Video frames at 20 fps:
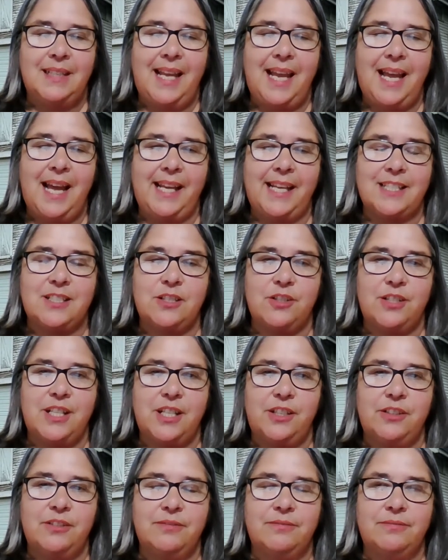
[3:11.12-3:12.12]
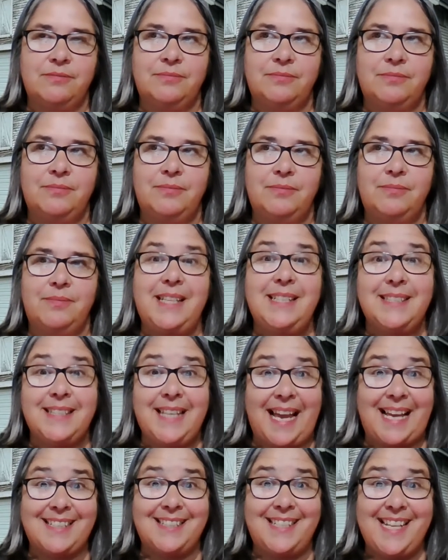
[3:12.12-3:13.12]
Yeah, I guess I'll tell you. It's
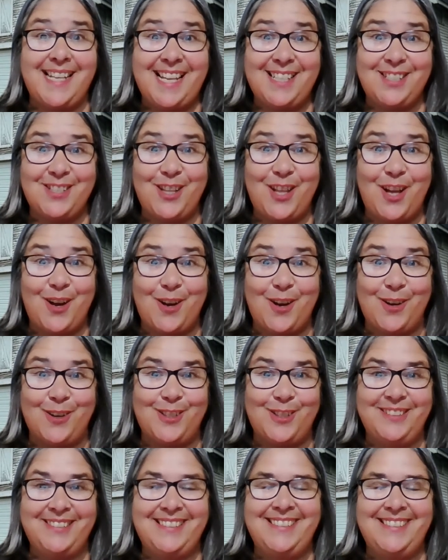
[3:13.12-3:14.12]
Casa D'Angelo.